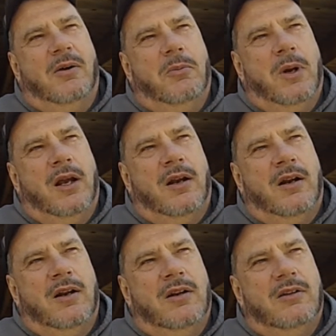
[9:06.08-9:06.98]

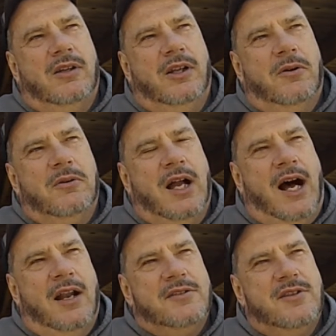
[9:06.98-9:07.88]
where, you know,
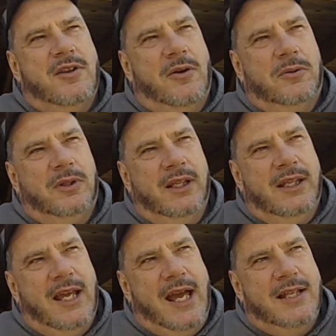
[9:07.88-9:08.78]
God is the
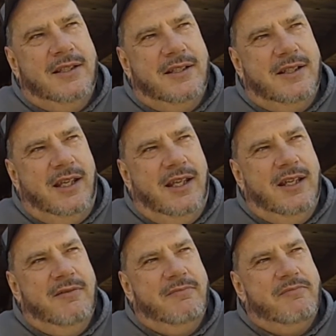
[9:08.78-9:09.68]
only entity
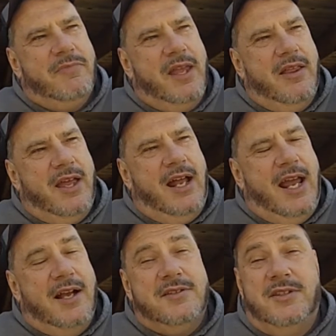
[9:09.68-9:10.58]
that
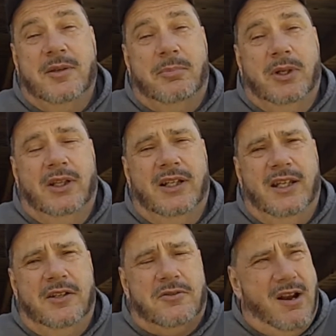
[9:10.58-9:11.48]
has the ability
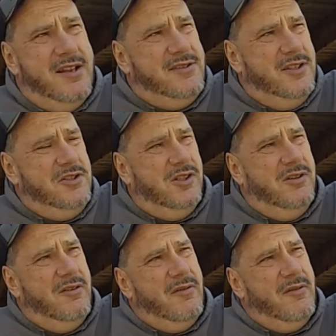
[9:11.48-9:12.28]
to transition